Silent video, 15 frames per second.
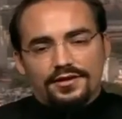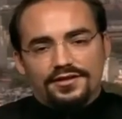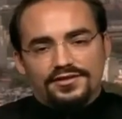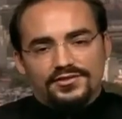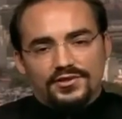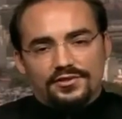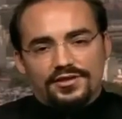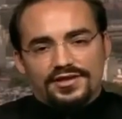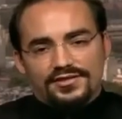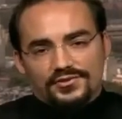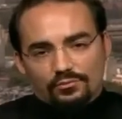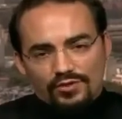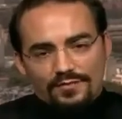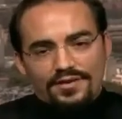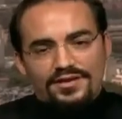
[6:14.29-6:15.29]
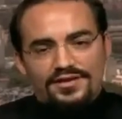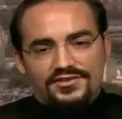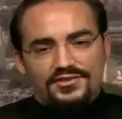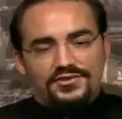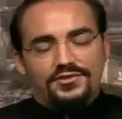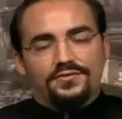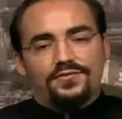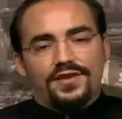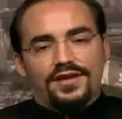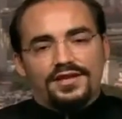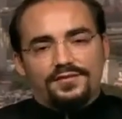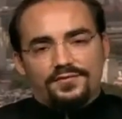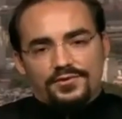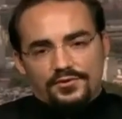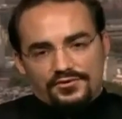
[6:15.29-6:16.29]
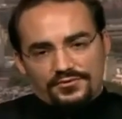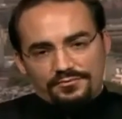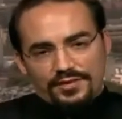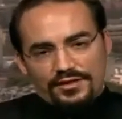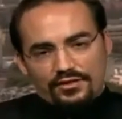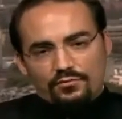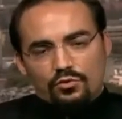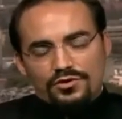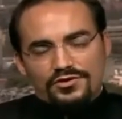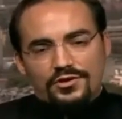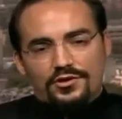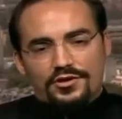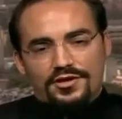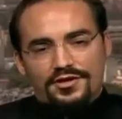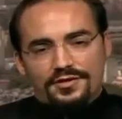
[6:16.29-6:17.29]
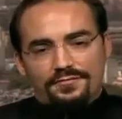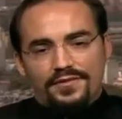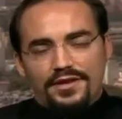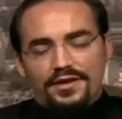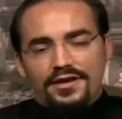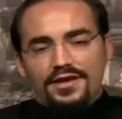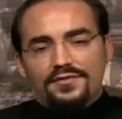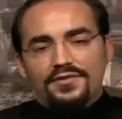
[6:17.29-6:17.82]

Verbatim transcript: on Sunday is reminiscent of that, even though it's a little more targeted.